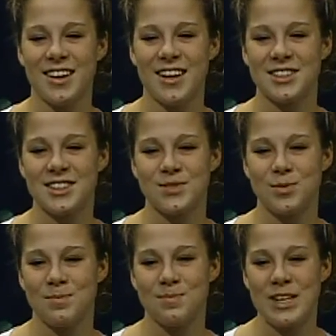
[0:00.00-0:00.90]
it just
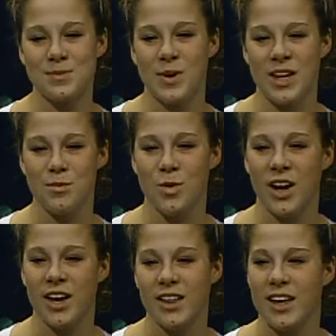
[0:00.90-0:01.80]
makes me want to keep
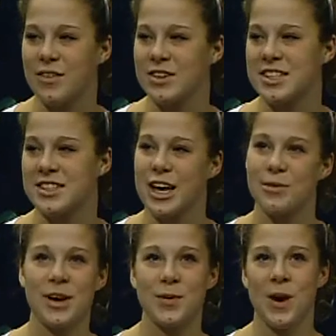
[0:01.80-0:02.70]
walking like every single day. I'm
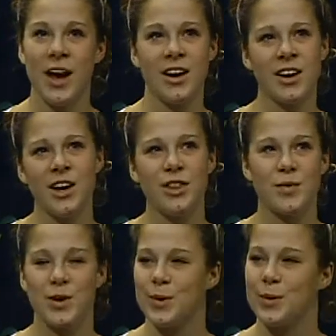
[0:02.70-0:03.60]
like, why aren't I on the
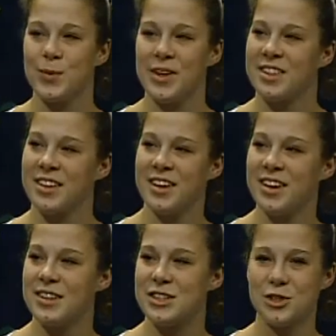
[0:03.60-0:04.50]
road with
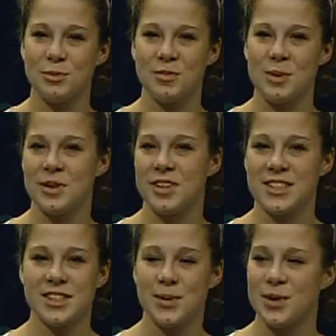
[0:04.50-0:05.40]
this group of people
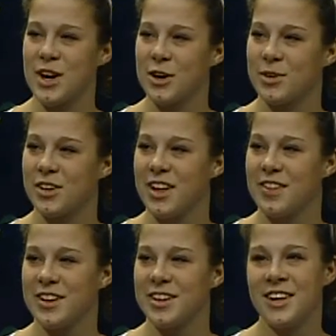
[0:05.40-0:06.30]
that's so incredible
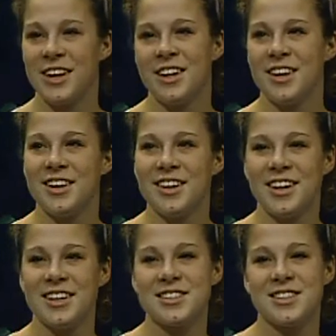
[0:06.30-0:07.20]
and they're
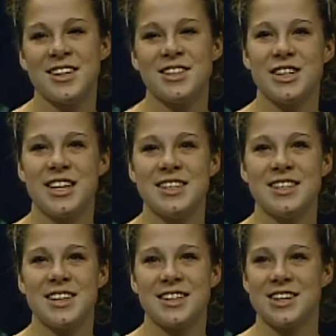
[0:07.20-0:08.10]
it's such an
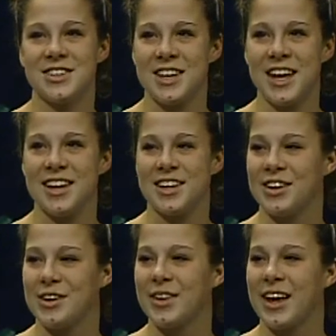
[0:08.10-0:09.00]
easy thing to understand, you
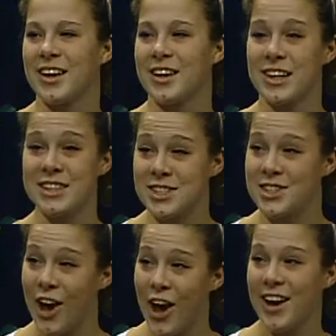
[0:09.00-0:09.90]
know, like let's
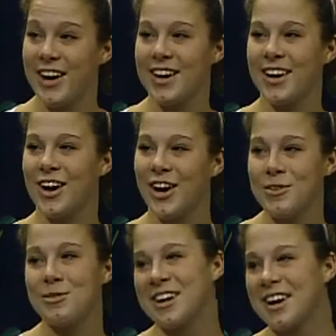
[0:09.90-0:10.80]
not
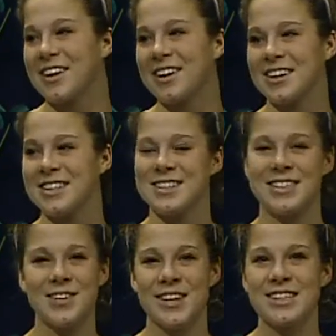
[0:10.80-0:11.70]
harm one another. It's
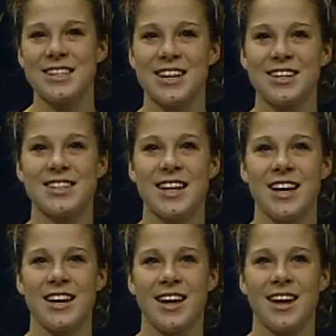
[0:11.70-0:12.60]
so easy to
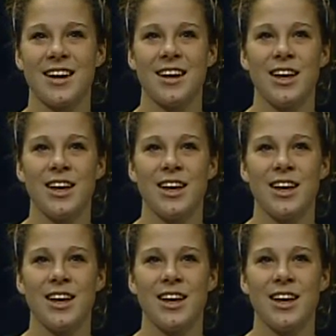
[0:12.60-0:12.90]
understand, and